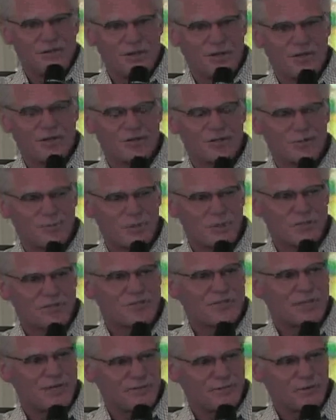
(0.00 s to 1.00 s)
You know, there's been
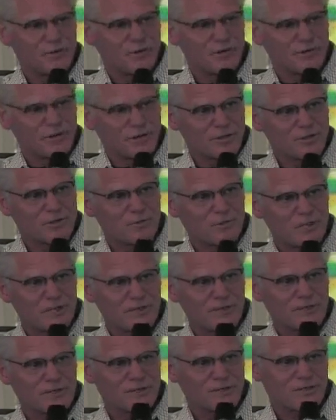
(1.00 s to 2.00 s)
several of those
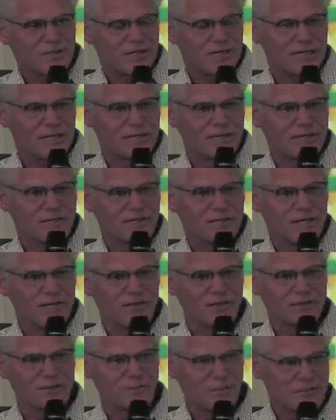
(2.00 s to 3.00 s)
beers, and, and
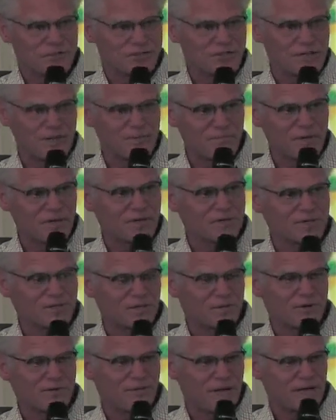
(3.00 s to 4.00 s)
there's been some beers
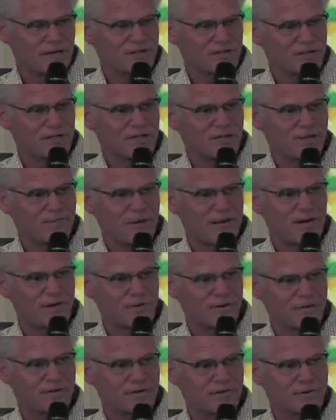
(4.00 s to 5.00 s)
that we've actually come
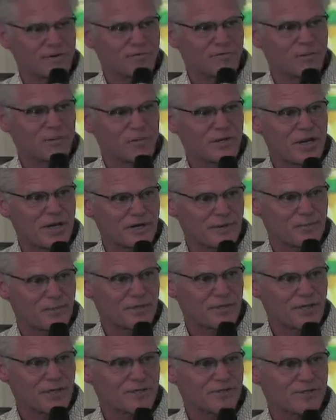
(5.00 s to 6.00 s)
out with that we've pulled out of
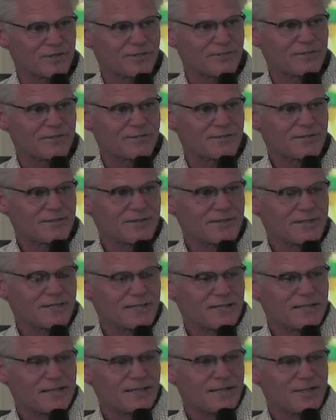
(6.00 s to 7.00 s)
production.
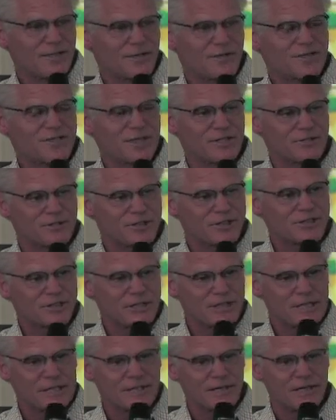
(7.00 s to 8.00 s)
You know, it's
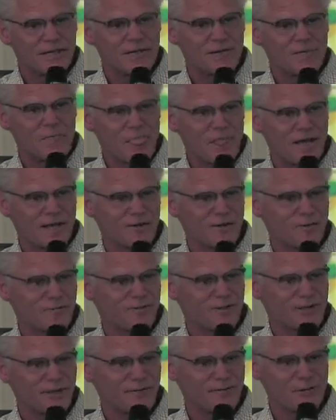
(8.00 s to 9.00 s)
interesting. Uh, I don't know
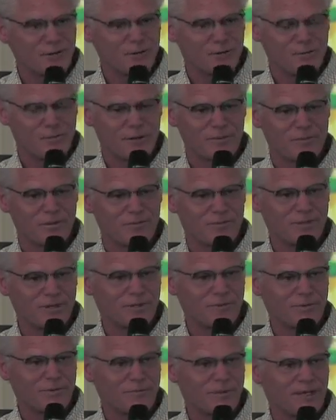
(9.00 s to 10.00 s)
if any of you remember a
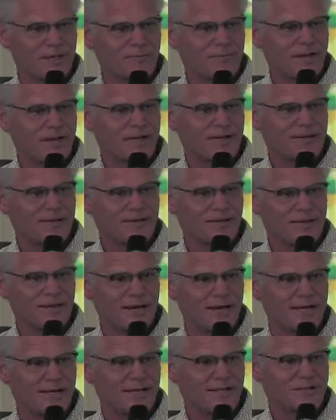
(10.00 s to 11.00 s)
beer we made back in the
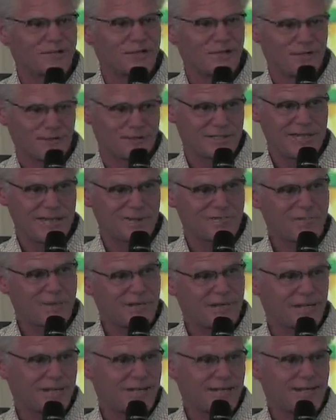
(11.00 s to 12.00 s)
90s called
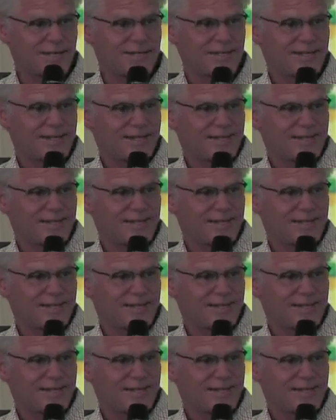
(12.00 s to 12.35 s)
Tenpenny.